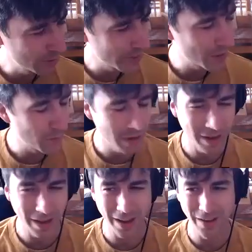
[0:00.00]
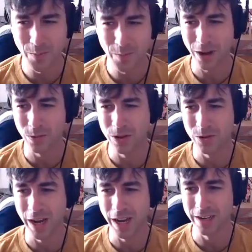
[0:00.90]
like back when
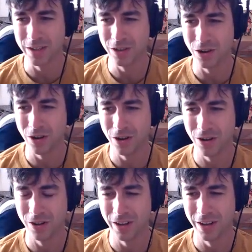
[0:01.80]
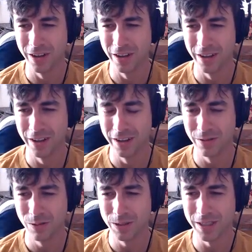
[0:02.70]
you had to call.
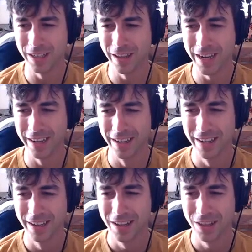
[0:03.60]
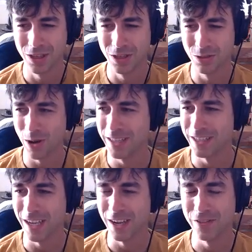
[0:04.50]
What was it like? Thread
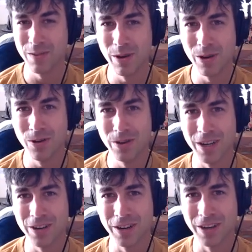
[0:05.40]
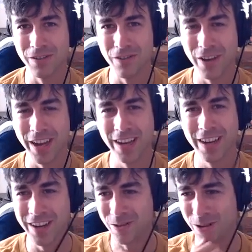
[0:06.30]
safety mode in your config
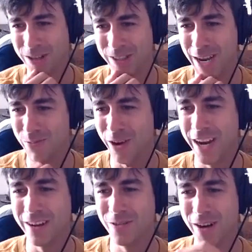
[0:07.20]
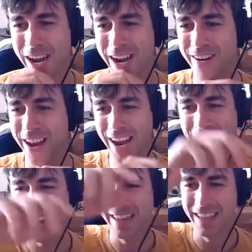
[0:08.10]
in a Rails app, right? When Aaron had
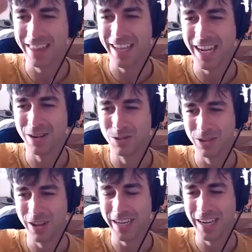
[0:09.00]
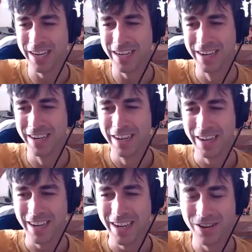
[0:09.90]
added that thing, it was like in
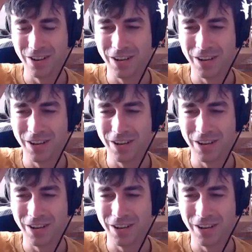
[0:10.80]
your